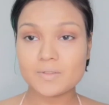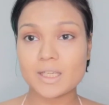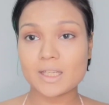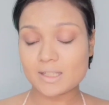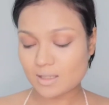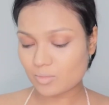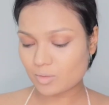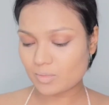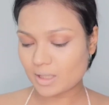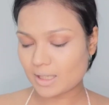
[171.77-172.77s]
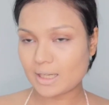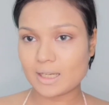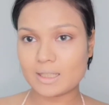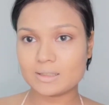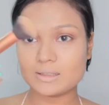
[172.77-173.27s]
Taking some on my
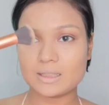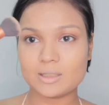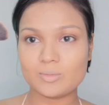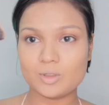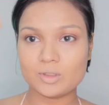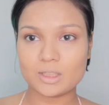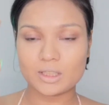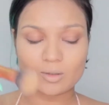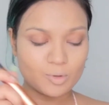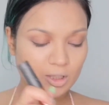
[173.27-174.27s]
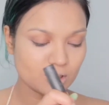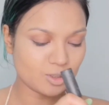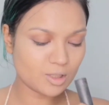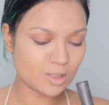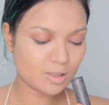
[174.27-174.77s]
hand, and I'm using a brush
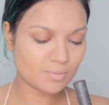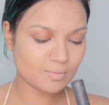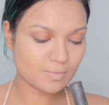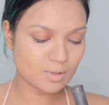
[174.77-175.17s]
today.